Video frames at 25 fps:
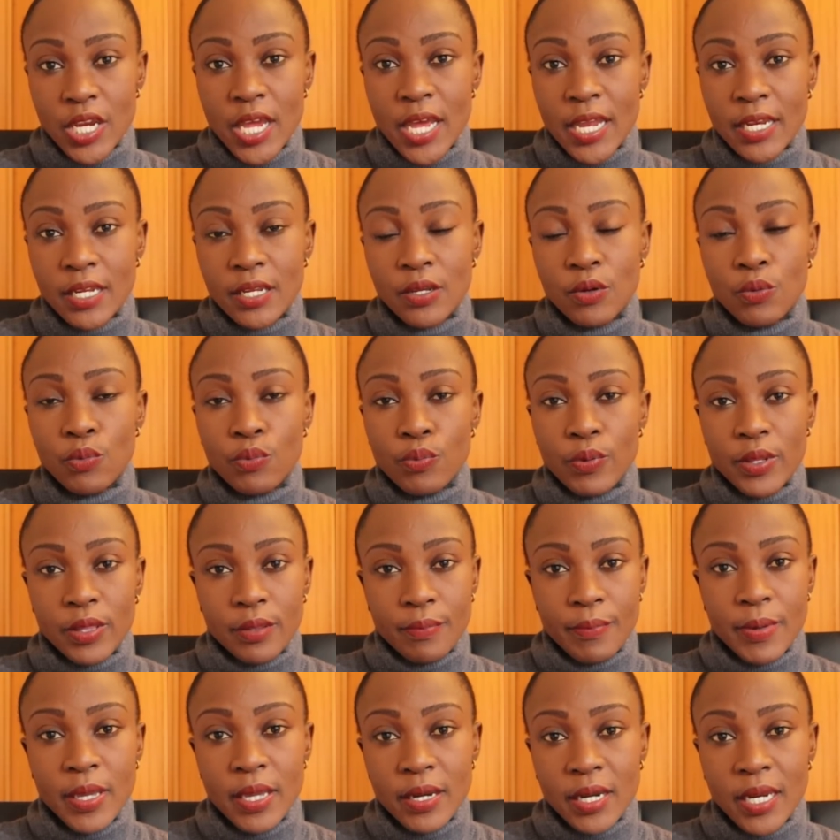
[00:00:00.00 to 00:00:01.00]
shared
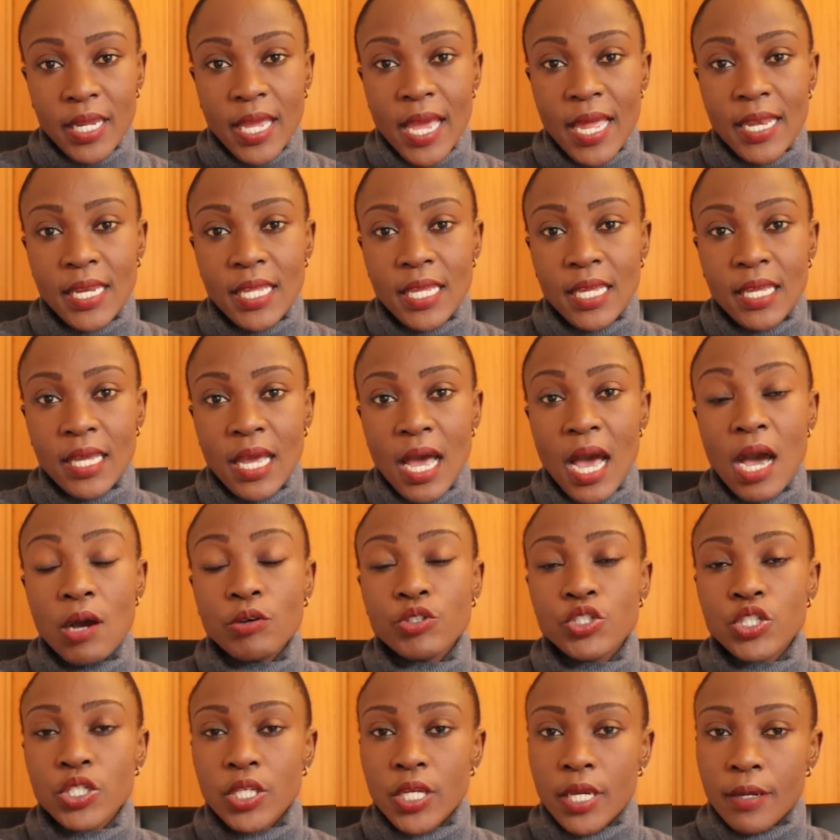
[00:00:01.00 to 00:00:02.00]
with me regarding
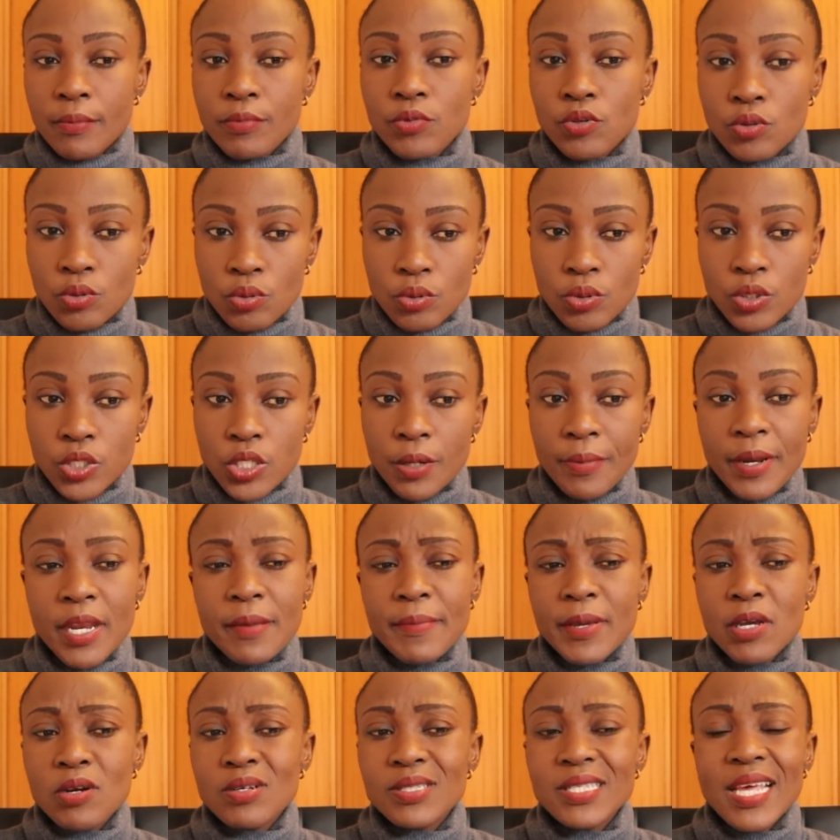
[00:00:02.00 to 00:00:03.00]
how she came to
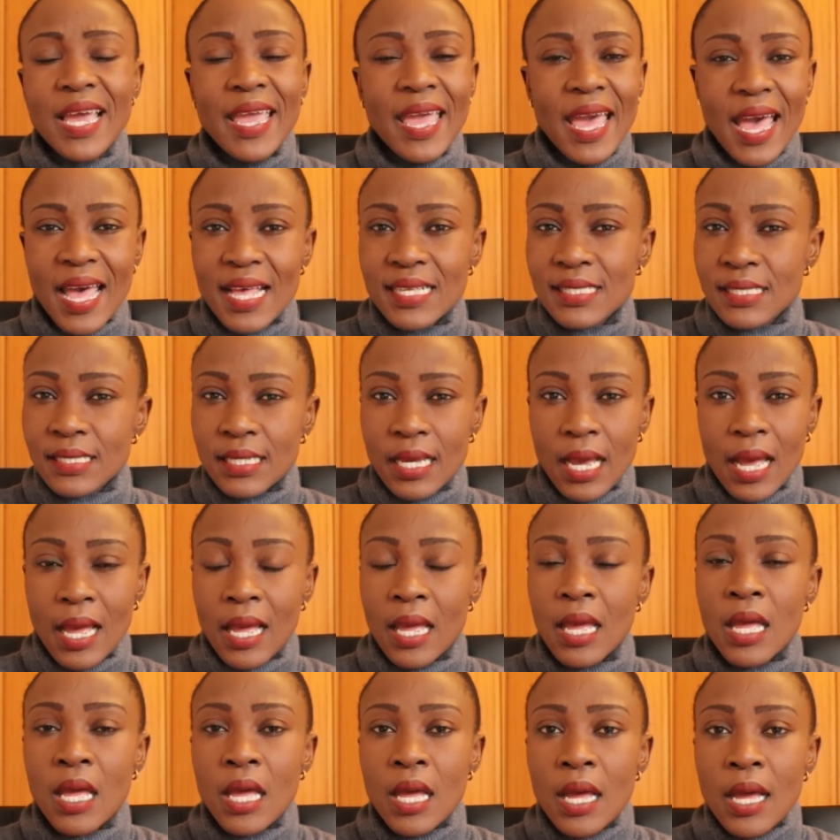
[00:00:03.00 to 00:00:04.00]
Germany because I asked
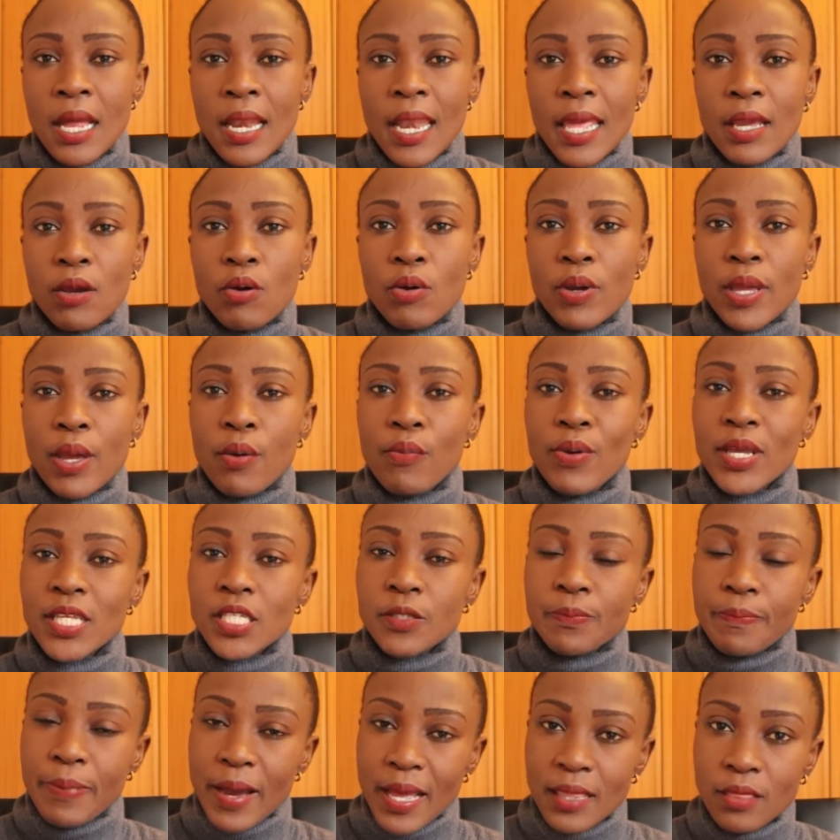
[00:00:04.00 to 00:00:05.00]
her, like, okay,
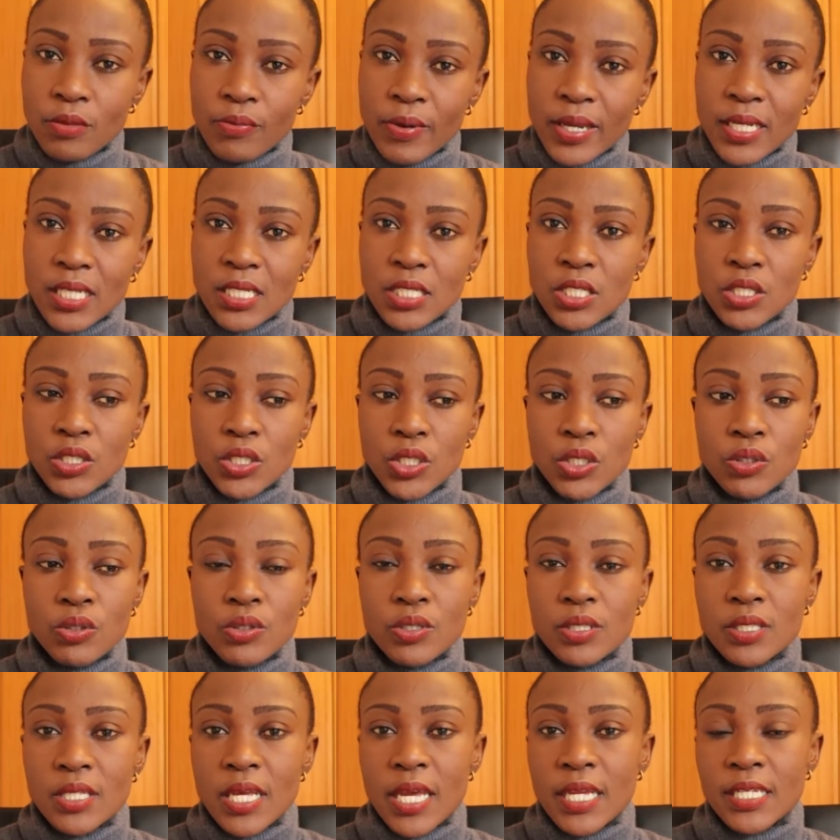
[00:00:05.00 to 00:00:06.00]
which pathway did you
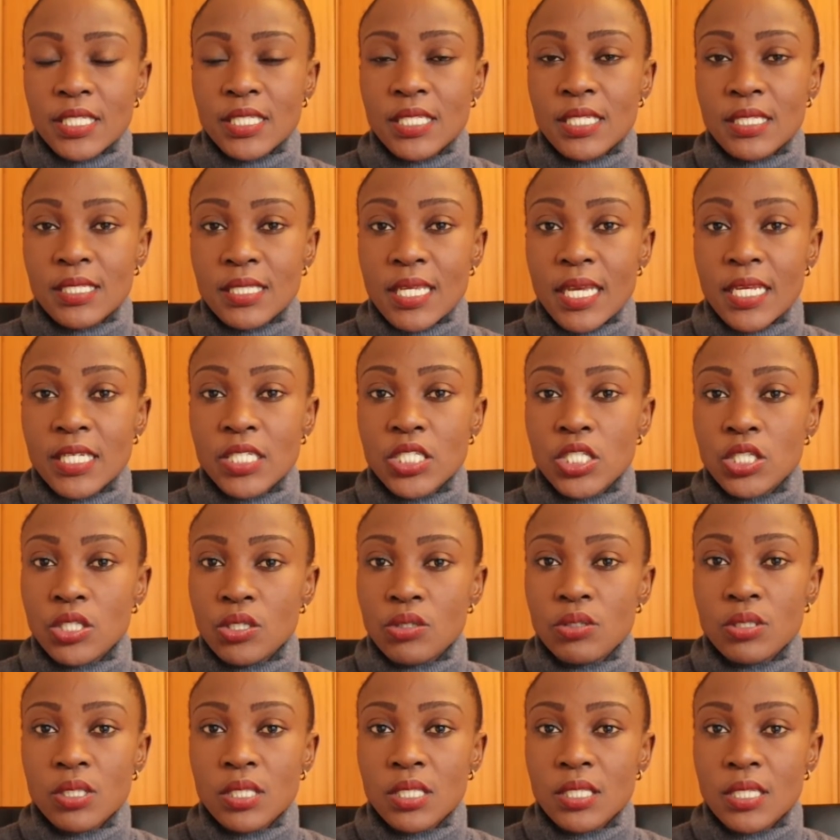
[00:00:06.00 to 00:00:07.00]
use? And she said she
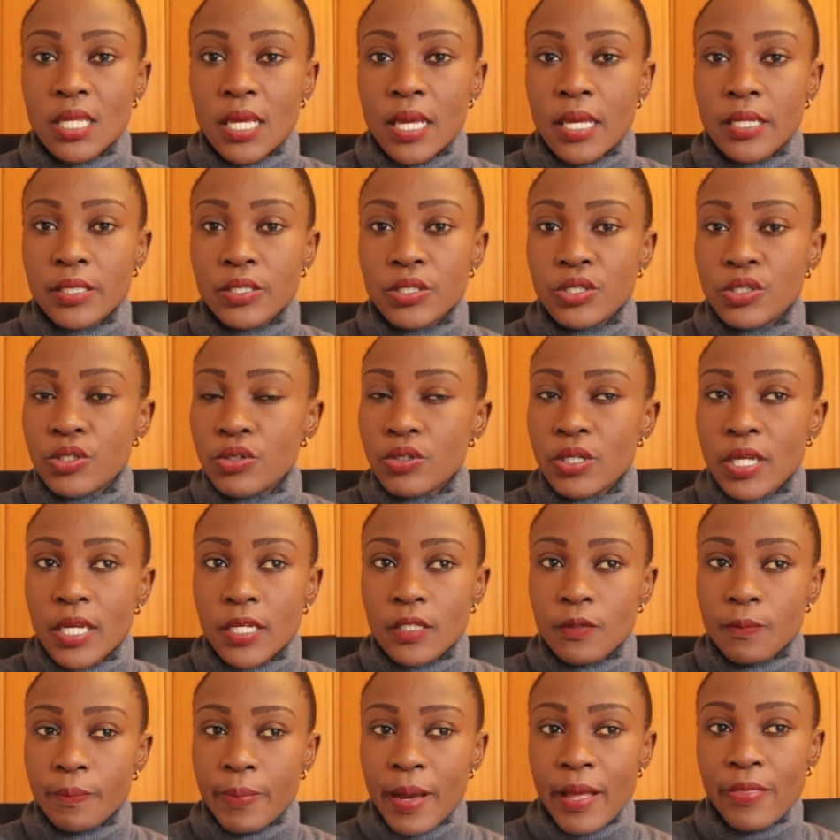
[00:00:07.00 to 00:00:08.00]
used the
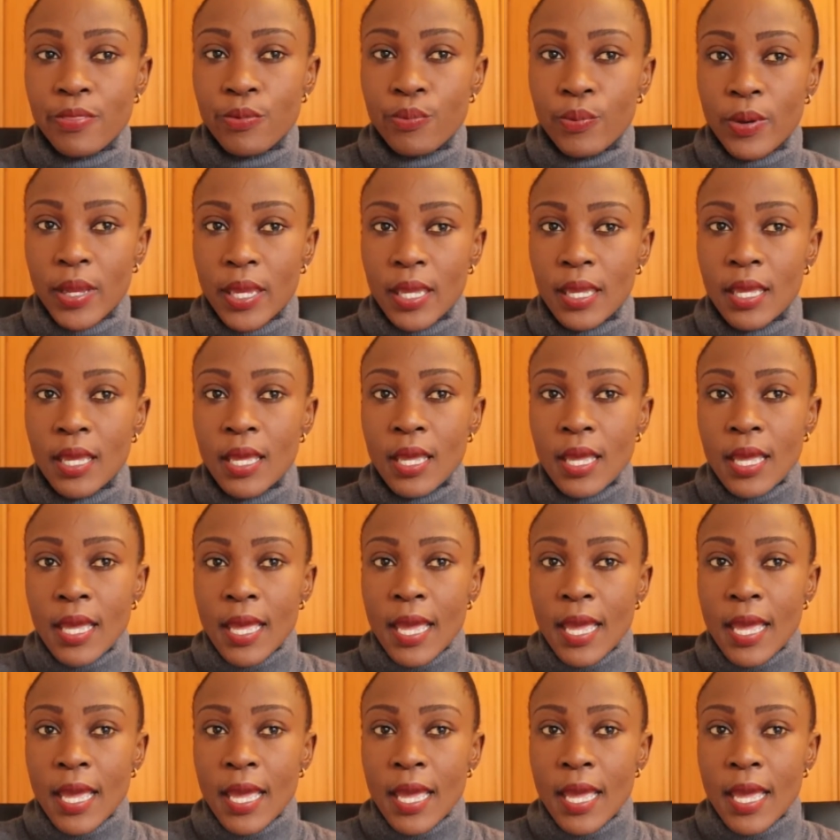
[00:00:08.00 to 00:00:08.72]
student pathway.